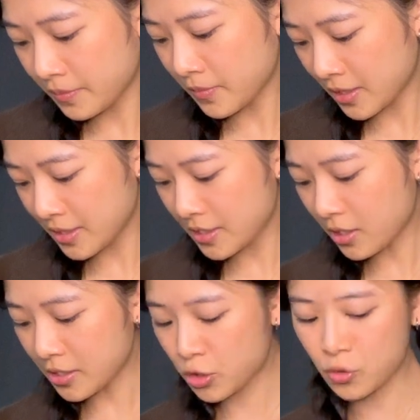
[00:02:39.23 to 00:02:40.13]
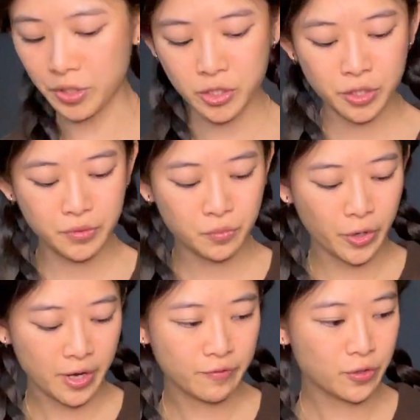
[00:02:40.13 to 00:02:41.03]
it's not as structured. When
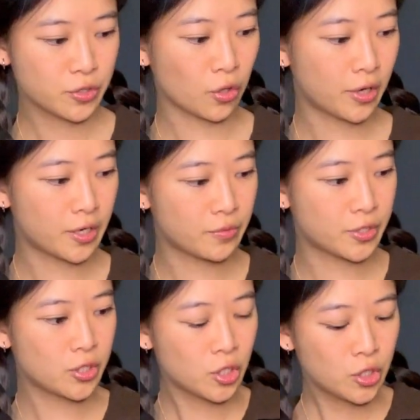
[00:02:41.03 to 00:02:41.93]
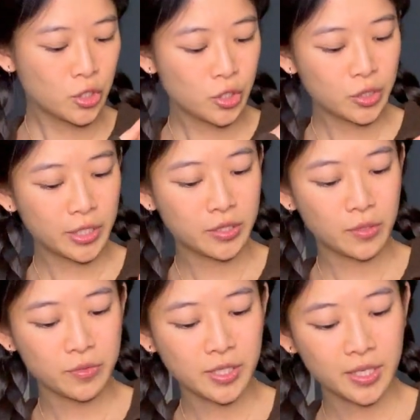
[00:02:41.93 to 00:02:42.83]
I first got it, it was like, there
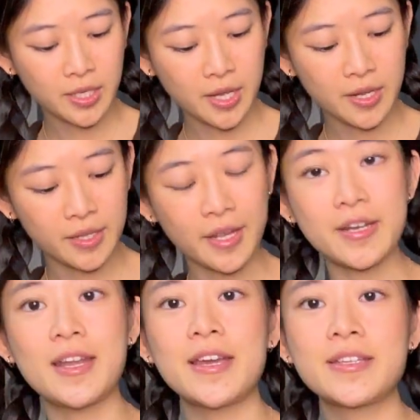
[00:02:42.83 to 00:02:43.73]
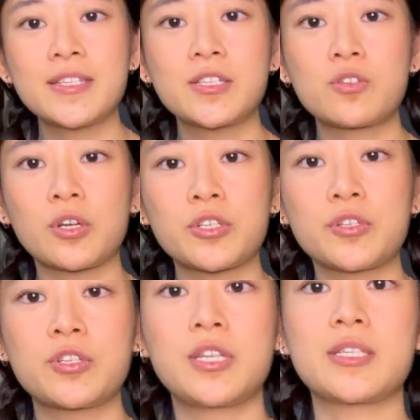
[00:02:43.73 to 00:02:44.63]
was like kind of a nice structure
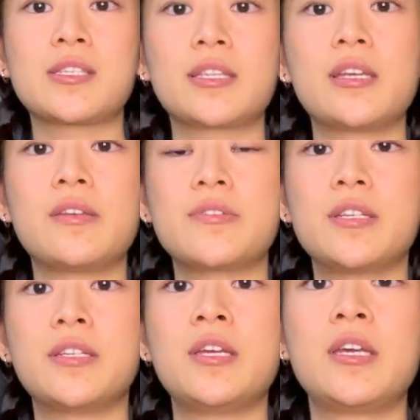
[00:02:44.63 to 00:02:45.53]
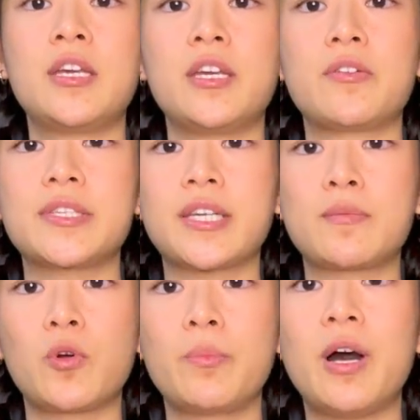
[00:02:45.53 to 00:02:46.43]
to the sleeves, and here it's like
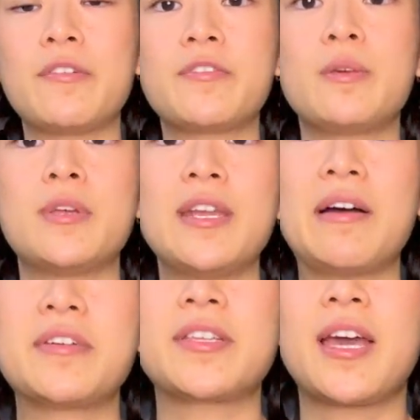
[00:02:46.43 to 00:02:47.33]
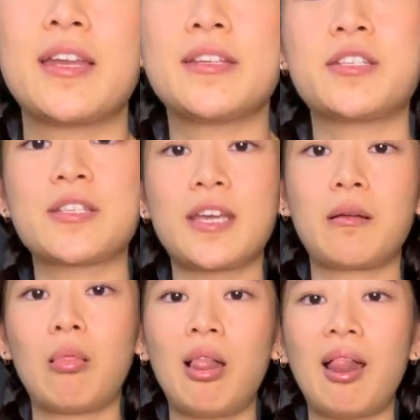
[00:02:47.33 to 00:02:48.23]
more puffy, but now it's just like,
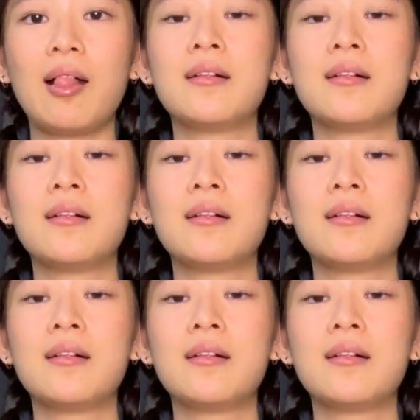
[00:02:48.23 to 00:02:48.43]
bleh.